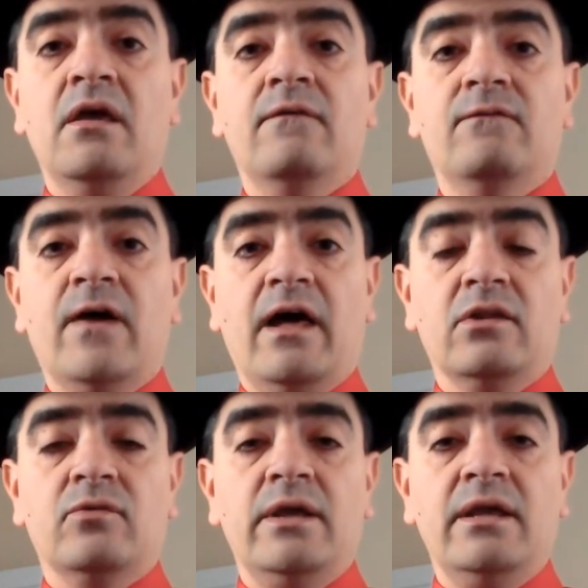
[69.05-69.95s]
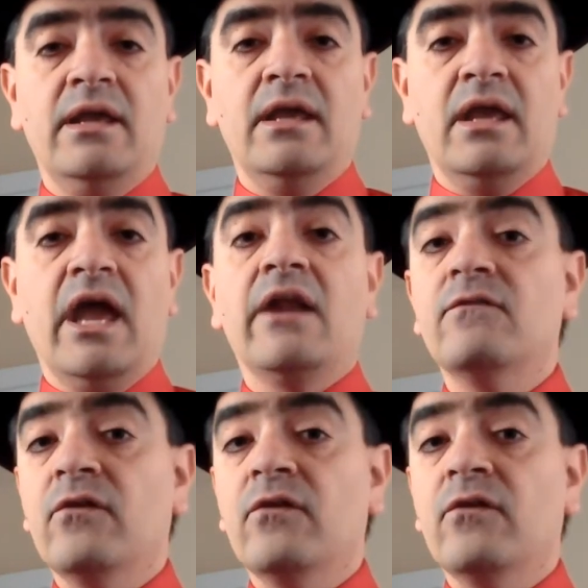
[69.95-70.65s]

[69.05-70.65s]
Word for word: Valerie and